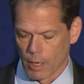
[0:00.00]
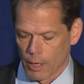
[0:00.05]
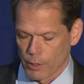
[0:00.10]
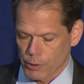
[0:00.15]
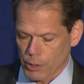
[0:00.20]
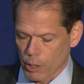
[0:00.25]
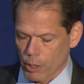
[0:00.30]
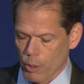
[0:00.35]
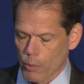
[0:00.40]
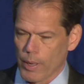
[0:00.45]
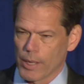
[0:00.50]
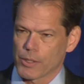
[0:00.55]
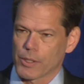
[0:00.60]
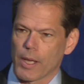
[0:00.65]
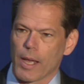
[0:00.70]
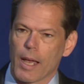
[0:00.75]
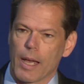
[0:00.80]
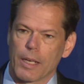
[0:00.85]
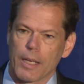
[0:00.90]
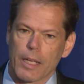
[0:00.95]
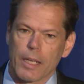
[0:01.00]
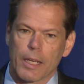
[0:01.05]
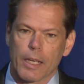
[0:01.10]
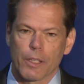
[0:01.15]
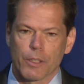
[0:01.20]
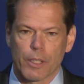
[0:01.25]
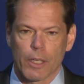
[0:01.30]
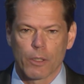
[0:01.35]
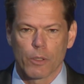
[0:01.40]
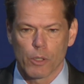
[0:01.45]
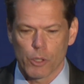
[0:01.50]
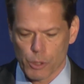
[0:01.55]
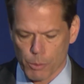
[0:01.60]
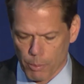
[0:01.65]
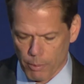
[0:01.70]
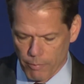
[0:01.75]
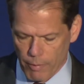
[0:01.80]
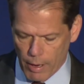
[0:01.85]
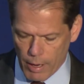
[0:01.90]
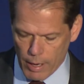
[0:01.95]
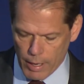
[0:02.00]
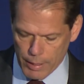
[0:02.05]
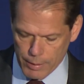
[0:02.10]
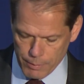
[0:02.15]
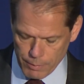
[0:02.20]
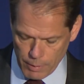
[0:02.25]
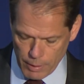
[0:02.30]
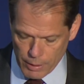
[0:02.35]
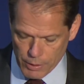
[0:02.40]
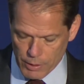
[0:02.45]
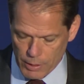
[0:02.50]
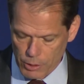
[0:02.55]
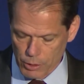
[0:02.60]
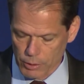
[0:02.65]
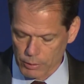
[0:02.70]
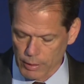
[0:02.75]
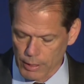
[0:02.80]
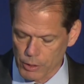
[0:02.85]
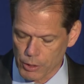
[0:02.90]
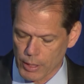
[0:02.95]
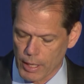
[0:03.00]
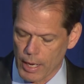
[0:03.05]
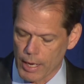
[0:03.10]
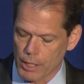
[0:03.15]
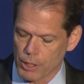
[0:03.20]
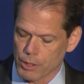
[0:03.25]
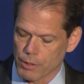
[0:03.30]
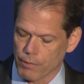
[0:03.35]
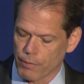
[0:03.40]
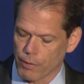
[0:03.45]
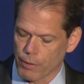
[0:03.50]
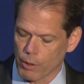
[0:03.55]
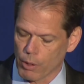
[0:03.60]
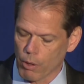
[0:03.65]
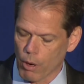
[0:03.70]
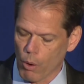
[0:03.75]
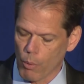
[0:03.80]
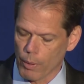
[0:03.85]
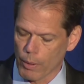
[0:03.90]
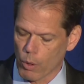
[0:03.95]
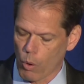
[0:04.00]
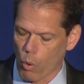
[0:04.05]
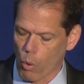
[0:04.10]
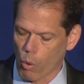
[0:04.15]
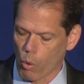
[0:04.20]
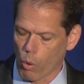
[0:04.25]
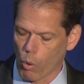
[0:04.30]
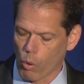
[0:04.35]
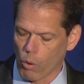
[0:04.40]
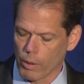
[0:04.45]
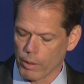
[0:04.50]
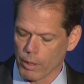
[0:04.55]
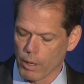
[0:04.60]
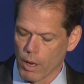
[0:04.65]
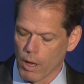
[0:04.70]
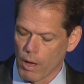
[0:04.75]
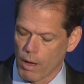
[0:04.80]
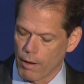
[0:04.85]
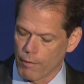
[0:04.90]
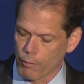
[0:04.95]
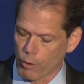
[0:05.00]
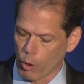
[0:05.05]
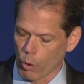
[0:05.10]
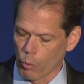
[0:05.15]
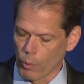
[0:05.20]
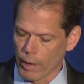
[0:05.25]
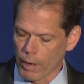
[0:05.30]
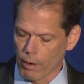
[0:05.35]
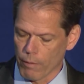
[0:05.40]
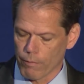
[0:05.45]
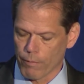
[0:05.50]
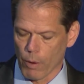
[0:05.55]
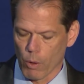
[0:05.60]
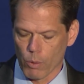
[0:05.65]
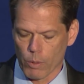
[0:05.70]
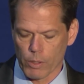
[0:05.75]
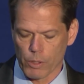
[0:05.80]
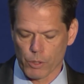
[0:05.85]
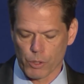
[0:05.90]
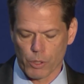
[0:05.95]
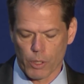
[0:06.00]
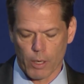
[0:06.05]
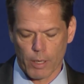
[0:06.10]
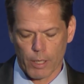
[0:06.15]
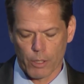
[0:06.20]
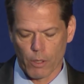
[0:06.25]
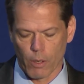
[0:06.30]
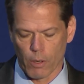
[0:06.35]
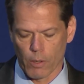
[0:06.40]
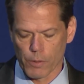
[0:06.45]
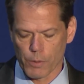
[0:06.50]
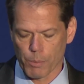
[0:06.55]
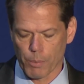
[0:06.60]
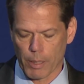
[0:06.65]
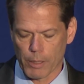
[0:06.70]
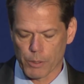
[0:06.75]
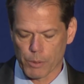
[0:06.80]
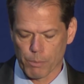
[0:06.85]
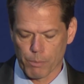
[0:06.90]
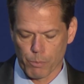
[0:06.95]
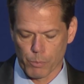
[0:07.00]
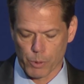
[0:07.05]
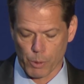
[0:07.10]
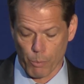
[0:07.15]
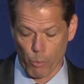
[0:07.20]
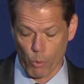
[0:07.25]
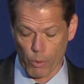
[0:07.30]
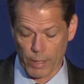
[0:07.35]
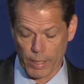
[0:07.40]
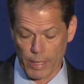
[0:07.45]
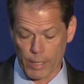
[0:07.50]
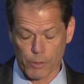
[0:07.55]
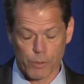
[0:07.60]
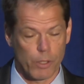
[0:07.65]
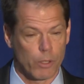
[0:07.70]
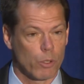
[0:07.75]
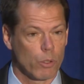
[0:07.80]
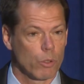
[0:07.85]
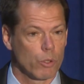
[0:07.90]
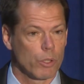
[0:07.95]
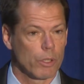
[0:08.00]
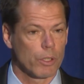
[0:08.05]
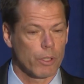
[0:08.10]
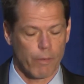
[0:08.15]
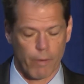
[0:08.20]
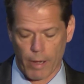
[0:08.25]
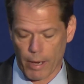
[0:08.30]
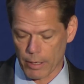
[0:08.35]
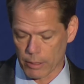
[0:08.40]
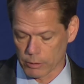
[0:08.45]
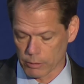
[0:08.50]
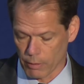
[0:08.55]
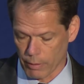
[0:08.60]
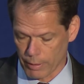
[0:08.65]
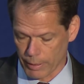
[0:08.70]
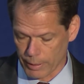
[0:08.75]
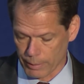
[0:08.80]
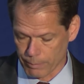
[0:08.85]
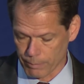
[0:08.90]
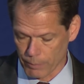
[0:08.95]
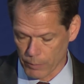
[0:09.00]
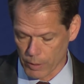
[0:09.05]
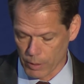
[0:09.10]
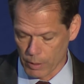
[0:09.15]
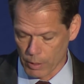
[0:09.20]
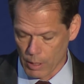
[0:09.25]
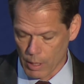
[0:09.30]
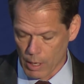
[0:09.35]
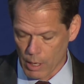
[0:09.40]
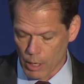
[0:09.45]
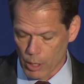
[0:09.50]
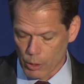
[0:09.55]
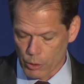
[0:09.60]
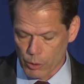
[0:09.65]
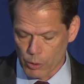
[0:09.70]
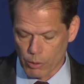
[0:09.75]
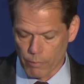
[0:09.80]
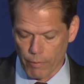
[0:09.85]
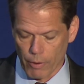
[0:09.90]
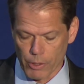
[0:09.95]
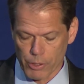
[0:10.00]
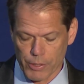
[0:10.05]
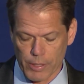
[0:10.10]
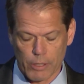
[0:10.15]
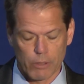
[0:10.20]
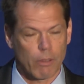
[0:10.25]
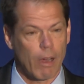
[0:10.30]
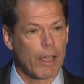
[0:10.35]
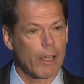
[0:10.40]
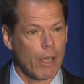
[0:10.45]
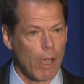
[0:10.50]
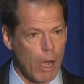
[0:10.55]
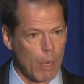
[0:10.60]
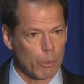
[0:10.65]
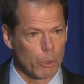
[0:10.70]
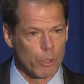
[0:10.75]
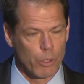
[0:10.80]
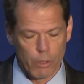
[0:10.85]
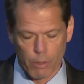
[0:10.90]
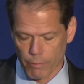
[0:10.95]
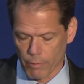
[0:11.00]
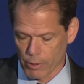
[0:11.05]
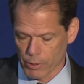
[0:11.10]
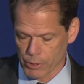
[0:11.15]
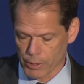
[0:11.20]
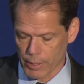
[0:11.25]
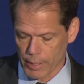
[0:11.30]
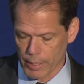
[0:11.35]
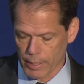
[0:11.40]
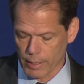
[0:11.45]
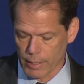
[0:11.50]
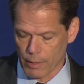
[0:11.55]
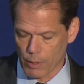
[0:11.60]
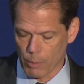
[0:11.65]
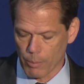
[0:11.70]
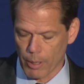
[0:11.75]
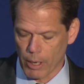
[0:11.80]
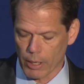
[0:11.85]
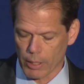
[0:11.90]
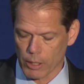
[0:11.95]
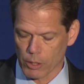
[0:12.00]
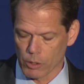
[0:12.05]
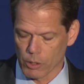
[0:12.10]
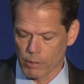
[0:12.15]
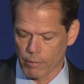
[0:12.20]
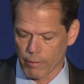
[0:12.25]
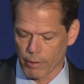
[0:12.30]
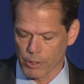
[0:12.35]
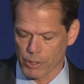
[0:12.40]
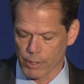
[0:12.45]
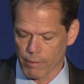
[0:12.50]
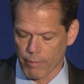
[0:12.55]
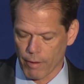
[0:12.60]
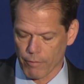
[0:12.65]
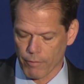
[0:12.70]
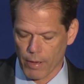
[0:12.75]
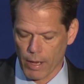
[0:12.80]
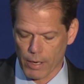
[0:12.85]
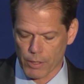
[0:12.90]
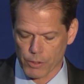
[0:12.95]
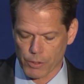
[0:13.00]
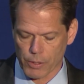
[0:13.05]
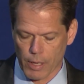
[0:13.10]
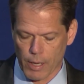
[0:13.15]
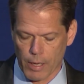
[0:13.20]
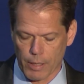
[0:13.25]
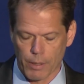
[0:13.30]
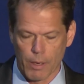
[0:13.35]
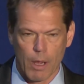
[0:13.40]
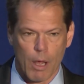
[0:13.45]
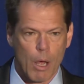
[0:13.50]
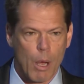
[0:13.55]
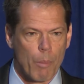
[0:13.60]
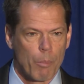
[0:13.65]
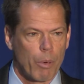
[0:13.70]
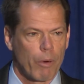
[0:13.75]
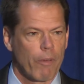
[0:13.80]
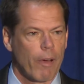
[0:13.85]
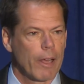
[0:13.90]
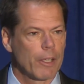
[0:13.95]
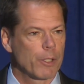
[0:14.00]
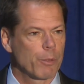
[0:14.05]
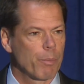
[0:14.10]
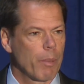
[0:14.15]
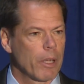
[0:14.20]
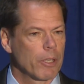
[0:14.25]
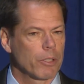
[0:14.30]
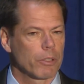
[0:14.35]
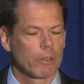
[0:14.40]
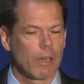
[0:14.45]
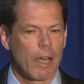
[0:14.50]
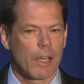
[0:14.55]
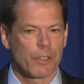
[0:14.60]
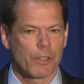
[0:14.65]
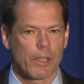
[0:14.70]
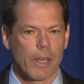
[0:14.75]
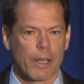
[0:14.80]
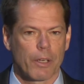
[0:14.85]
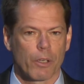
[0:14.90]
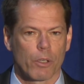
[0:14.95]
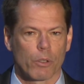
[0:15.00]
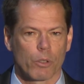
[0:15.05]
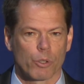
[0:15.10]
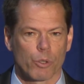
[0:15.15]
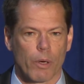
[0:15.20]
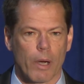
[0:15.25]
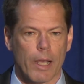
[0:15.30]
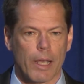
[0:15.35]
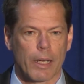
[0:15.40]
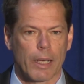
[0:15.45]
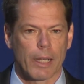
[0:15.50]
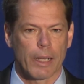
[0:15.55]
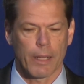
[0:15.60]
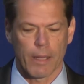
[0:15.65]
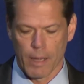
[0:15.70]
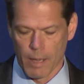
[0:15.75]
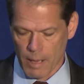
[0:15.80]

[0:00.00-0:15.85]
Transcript: So USAID continues to provide additional education for the growing cohort of career focused young adults by supporting institutions of higher learning. Universities like Kabul University and the American University of Afghanistan provide specialized technical training